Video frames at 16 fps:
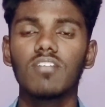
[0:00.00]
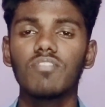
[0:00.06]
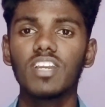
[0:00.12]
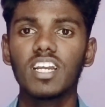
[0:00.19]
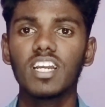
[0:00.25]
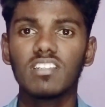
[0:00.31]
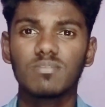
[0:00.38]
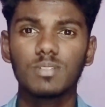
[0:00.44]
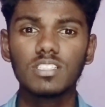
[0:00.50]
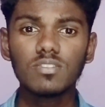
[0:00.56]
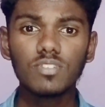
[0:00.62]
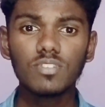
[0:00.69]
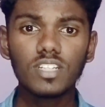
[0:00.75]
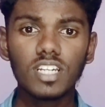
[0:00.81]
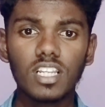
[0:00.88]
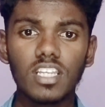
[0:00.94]
We can
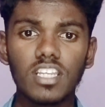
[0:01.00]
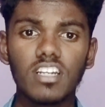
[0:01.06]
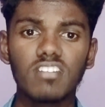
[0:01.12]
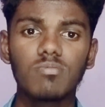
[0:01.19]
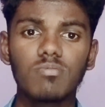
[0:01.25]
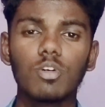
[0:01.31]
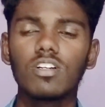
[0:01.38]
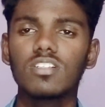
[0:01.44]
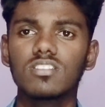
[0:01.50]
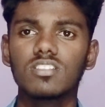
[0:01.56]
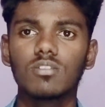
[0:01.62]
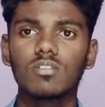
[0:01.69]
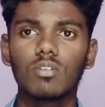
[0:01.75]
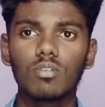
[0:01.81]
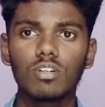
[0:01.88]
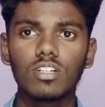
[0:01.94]
specifically exploring its
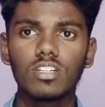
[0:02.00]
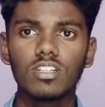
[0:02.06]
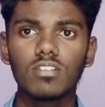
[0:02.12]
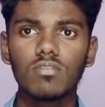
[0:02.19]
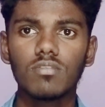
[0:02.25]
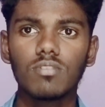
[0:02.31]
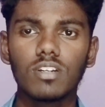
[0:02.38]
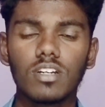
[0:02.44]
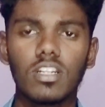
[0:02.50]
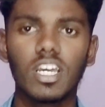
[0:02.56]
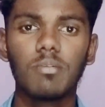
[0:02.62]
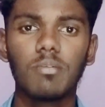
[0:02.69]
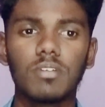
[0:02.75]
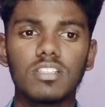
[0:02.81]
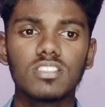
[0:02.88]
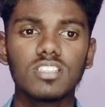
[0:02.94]
cognitive
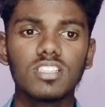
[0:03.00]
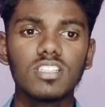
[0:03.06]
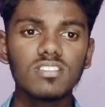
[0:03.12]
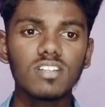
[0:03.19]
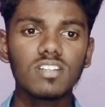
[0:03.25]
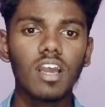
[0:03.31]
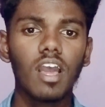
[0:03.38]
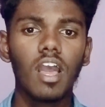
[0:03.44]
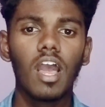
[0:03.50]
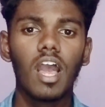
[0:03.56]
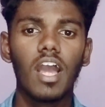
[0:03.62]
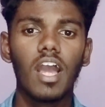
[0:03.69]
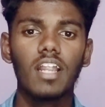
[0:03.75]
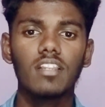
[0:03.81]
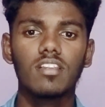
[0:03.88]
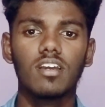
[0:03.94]
dimensions
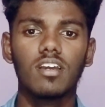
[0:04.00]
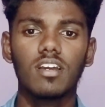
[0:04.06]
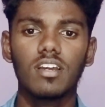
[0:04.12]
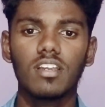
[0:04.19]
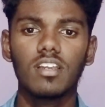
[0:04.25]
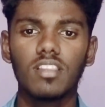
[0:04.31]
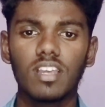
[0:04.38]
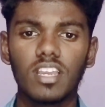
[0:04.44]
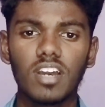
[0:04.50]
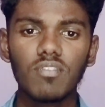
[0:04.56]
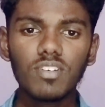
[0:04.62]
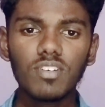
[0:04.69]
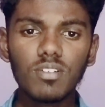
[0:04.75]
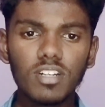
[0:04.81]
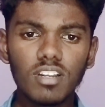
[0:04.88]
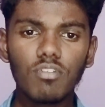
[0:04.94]
and in the
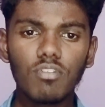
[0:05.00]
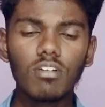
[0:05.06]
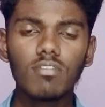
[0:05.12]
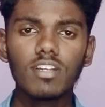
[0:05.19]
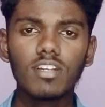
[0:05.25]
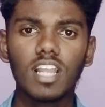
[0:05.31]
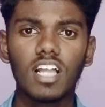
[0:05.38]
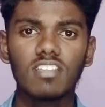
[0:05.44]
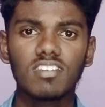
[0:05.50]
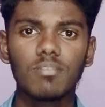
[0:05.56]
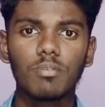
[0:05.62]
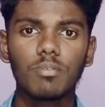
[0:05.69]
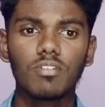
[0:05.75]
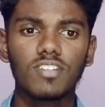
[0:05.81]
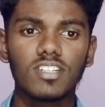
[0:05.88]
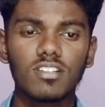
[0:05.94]
ever-evolving
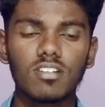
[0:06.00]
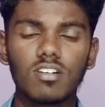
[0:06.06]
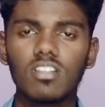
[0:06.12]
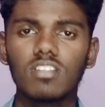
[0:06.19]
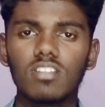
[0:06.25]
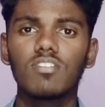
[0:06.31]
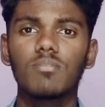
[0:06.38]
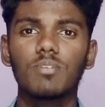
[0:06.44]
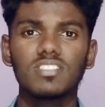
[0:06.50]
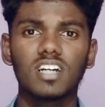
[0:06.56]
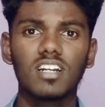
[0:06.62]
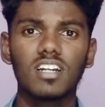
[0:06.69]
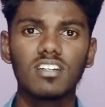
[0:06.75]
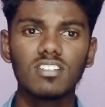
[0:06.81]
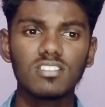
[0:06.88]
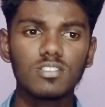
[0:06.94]
landscape of technology, we must
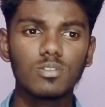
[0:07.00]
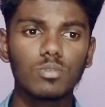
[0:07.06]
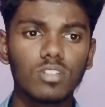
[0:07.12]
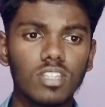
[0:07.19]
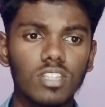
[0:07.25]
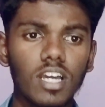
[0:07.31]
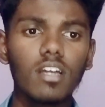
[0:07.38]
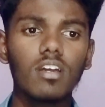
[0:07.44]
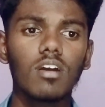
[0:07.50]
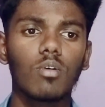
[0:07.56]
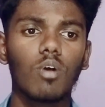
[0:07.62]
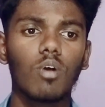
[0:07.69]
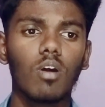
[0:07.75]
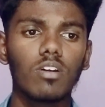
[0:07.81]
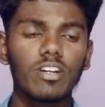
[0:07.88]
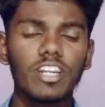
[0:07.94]
understood the
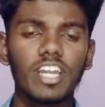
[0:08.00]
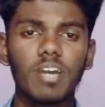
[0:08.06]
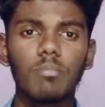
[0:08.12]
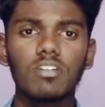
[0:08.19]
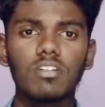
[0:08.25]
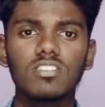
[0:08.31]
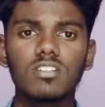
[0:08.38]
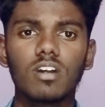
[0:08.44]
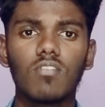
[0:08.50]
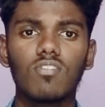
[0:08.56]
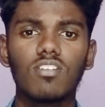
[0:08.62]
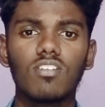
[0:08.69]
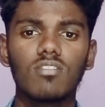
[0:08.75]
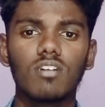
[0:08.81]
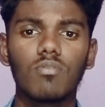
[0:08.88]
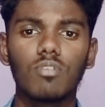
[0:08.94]
cognitive dimension of
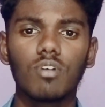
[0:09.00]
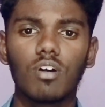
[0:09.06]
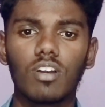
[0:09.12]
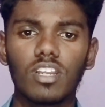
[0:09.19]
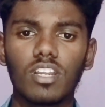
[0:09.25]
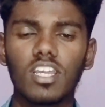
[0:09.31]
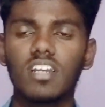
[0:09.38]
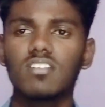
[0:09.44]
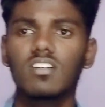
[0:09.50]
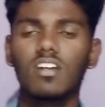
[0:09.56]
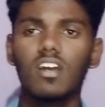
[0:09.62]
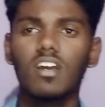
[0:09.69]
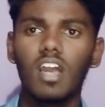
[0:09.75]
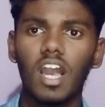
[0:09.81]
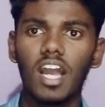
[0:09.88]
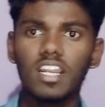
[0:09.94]
the software architecture
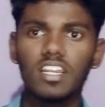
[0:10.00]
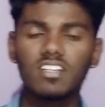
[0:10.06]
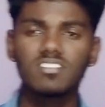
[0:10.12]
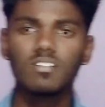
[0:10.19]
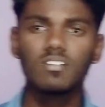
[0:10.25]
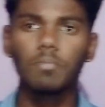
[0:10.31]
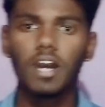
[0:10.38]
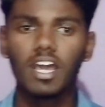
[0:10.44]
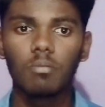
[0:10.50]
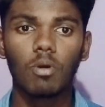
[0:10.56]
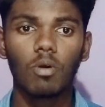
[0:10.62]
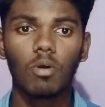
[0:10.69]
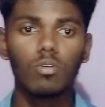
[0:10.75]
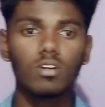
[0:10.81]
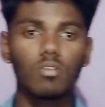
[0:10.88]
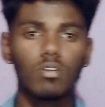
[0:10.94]
and it's a
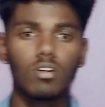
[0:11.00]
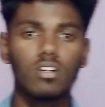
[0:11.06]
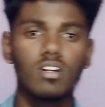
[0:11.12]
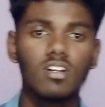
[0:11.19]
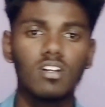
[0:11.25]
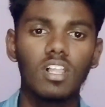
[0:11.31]
paramount one.